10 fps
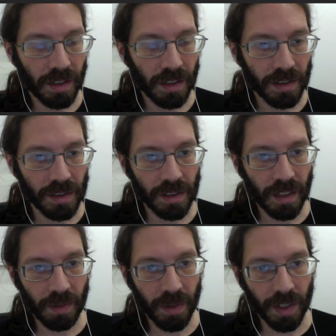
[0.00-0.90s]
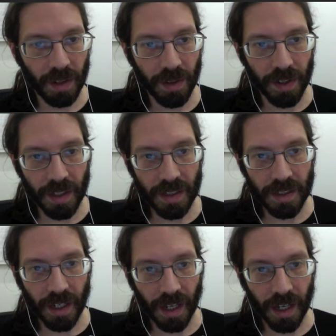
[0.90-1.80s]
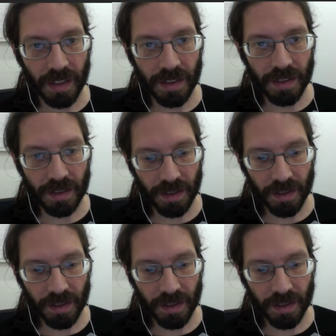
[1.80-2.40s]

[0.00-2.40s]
Instead we go with these guys